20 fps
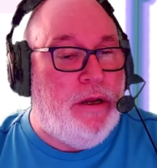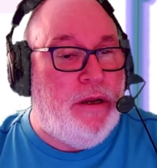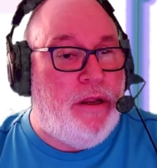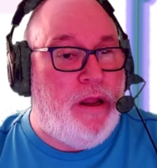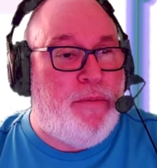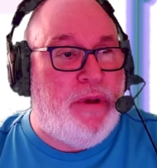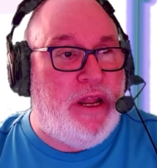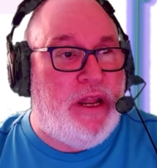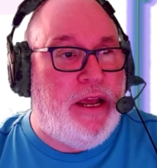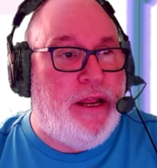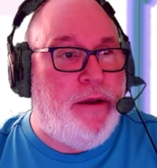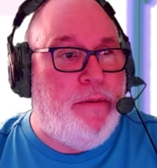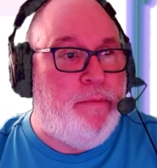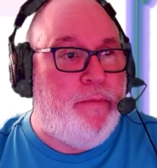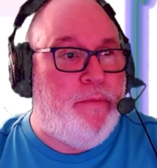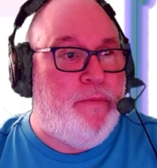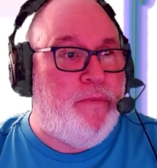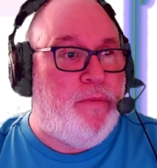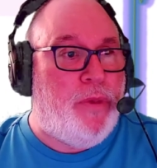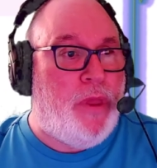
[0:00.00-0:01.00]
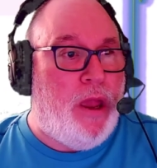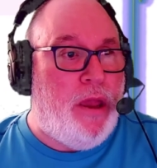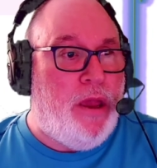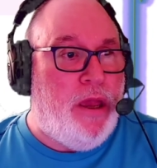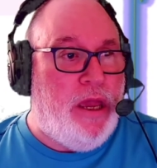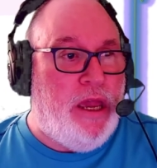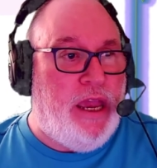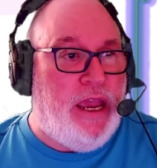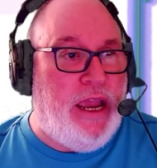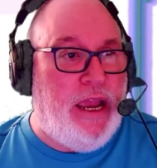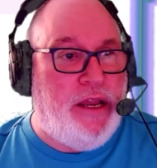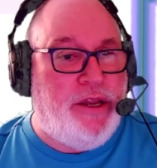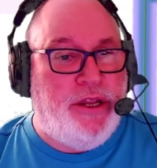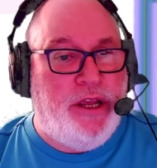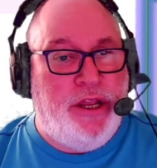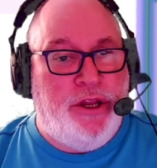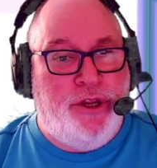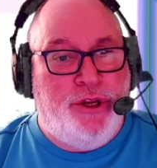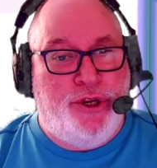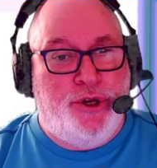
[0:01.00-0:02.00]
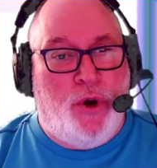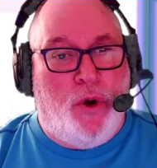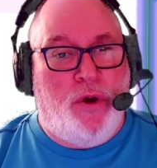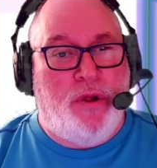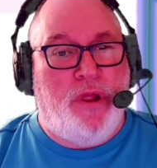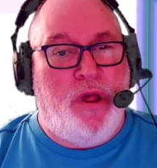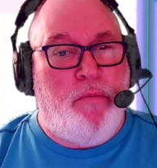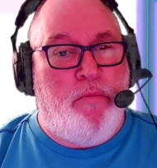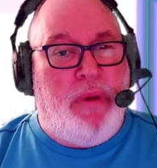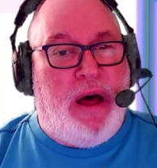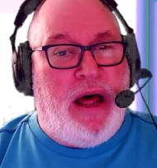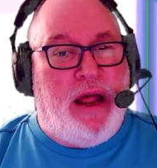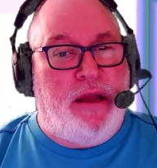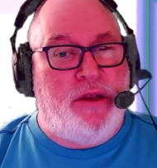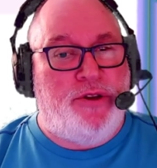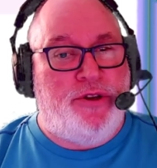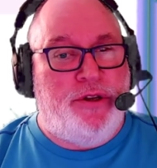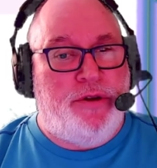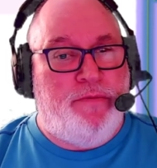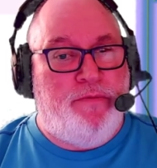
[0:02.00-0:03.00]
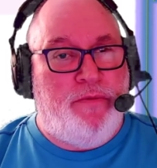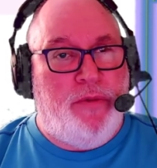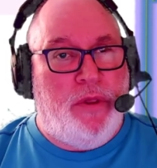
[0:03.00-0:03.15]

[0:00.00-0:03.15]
Number 9. 18 chocolate bars